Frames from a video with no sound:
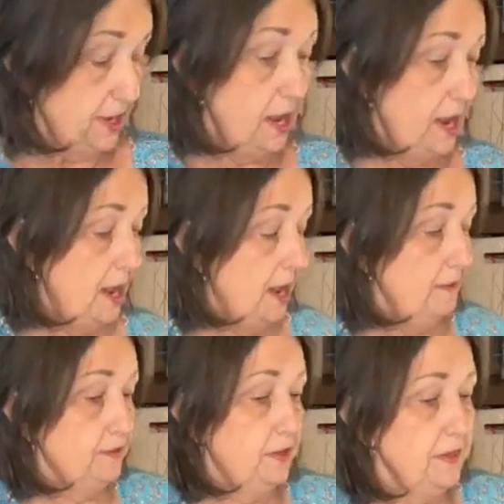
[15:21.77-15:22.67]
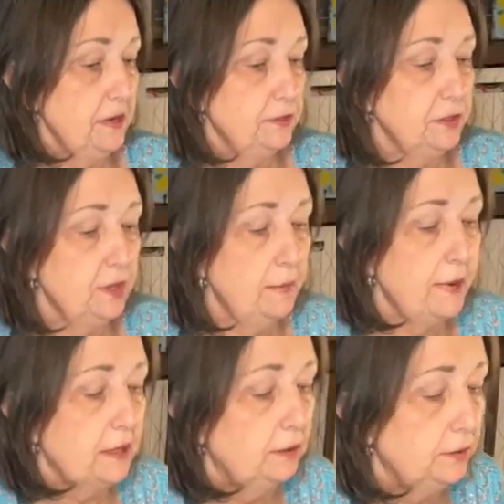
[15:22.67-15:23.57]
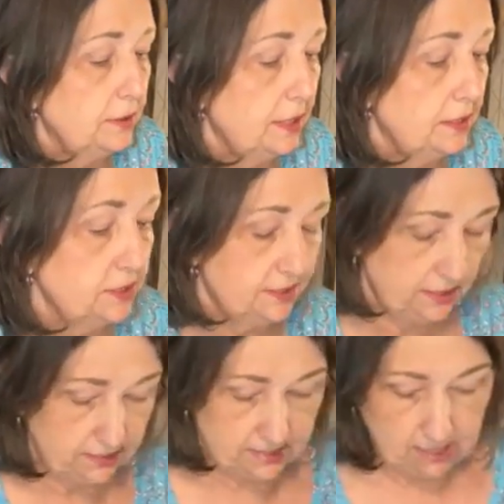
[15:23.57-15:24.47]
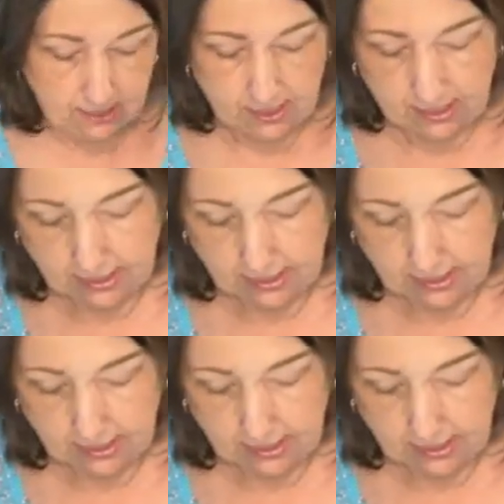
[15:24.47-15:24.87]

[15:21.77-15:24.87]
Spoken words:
hive. So I think I'll turn on my glue gun just to get that